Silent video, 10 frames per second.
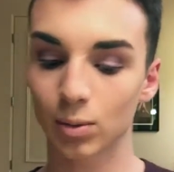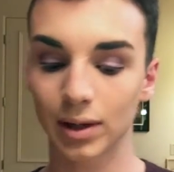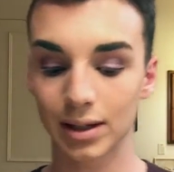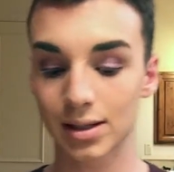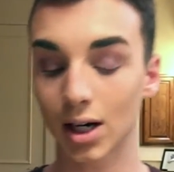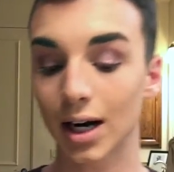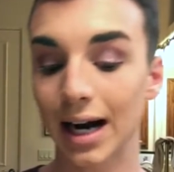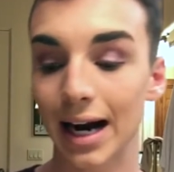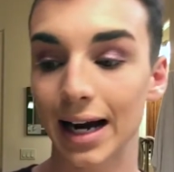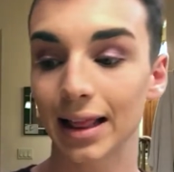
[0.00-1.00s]
we're gonna start
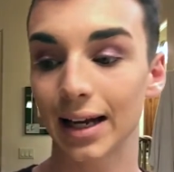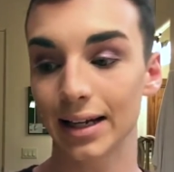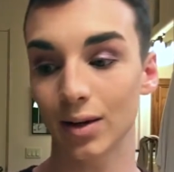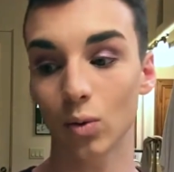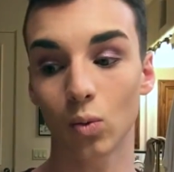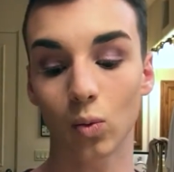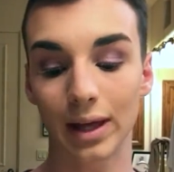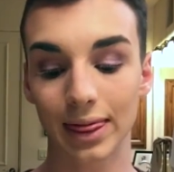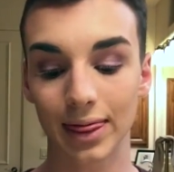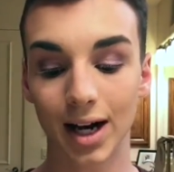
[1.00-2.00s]
highlighting
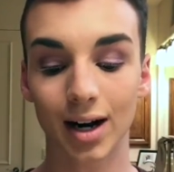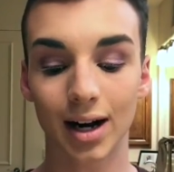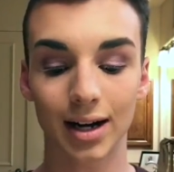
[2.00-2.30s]
with our